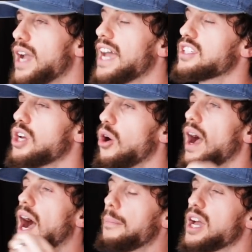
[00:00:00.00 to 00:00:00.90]
you guys
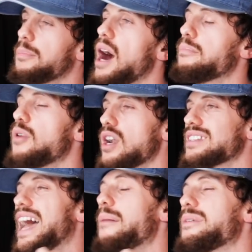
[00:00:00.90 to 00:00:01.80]
know, I'm a hip-hop
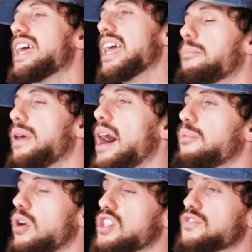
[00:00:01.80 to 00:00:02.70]
artist. I've been a
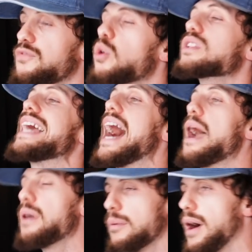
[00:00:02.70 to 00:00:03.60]
hip-hop artist,
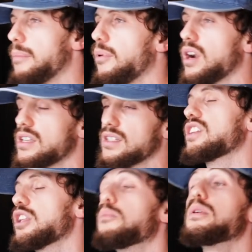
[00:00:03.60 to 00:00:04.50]
full-time hip-hop artist,
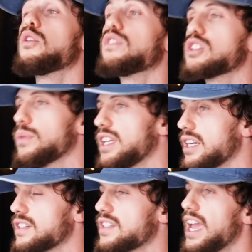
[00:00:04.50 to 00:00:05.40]
a little bit over 3
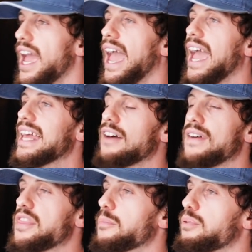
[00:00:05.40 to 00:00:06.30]
years. And I've
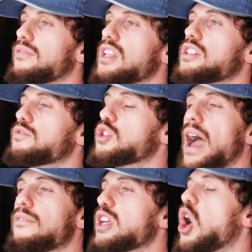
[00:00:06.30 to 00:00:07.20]
had the privilege of
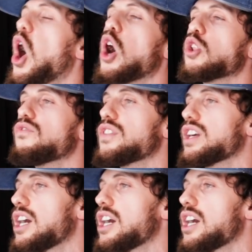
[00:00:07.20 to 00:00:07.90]
traveling all over the